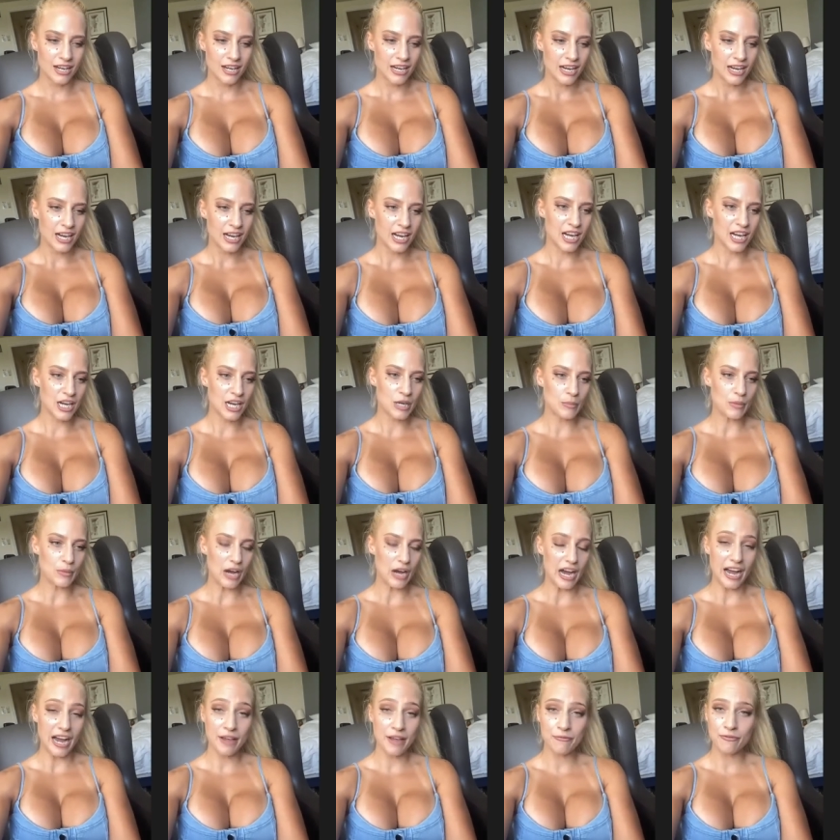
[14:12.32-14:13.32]

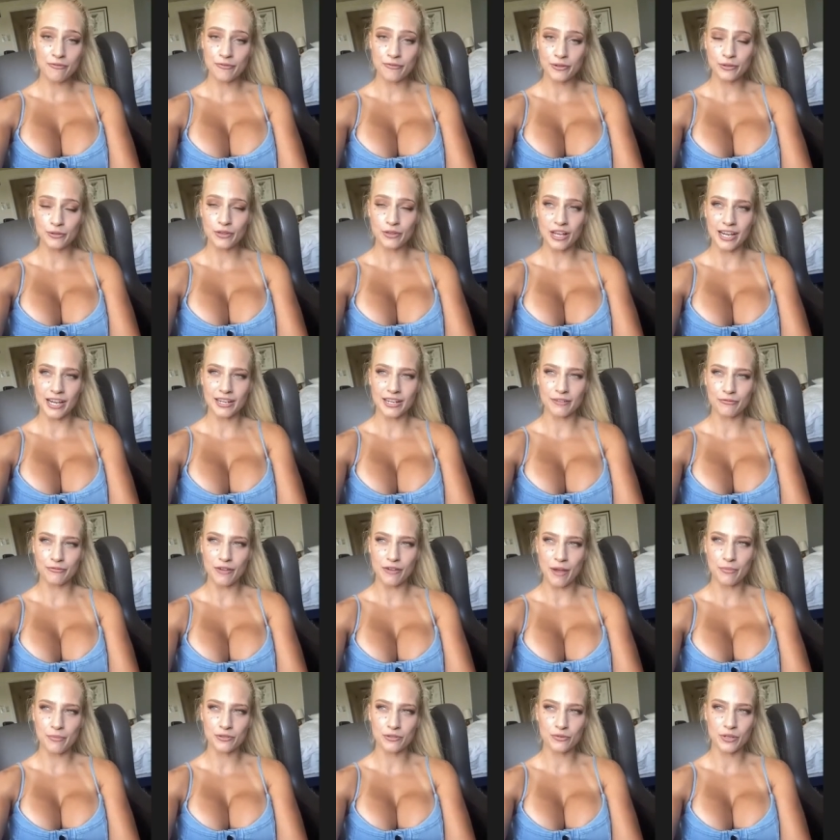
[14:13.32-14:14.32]
I feel like a
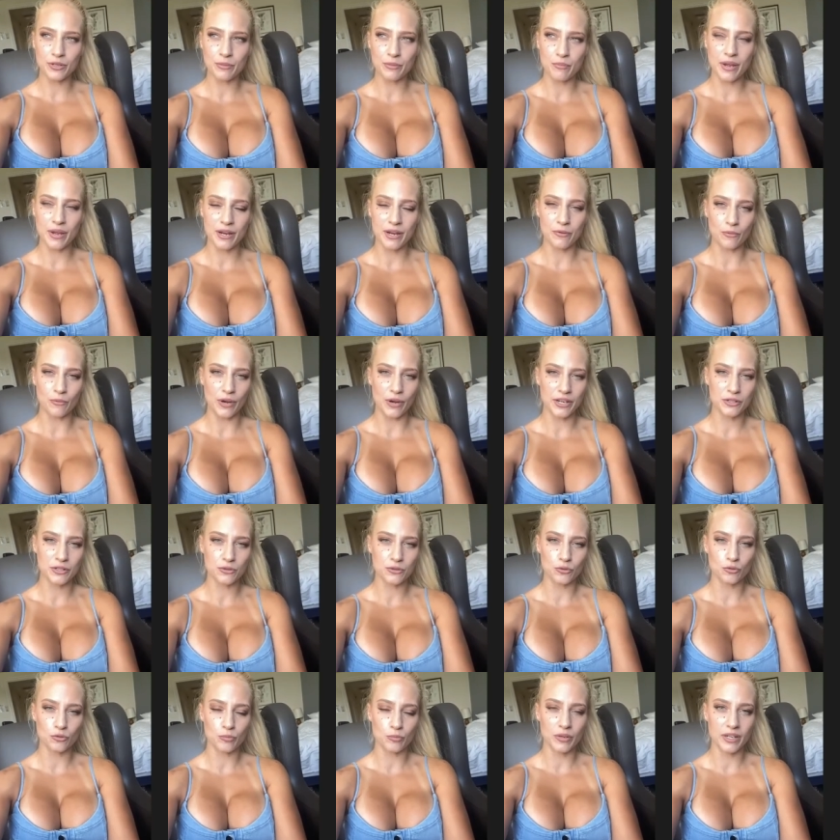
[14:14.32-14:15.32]
fight between me and
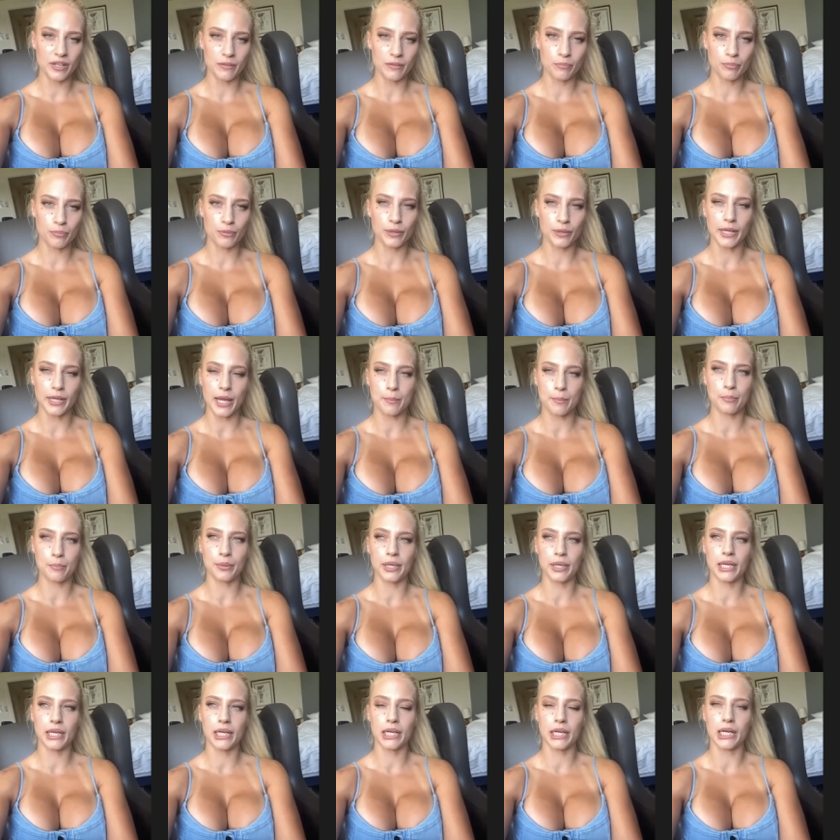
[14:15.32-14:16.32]
Rachel would be pretty
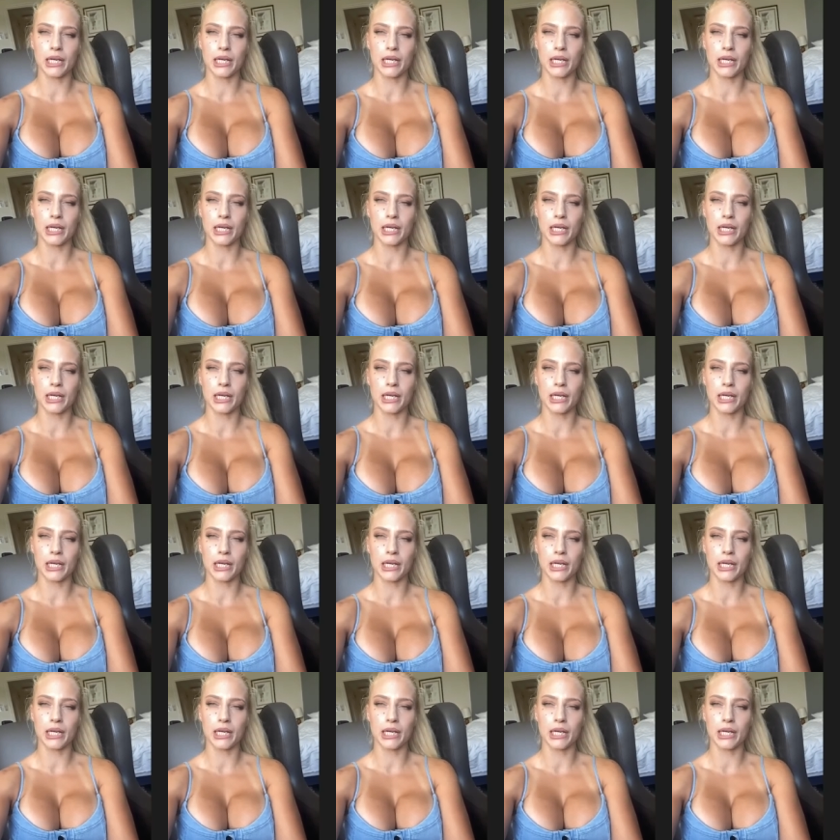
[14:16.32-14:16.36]
epic.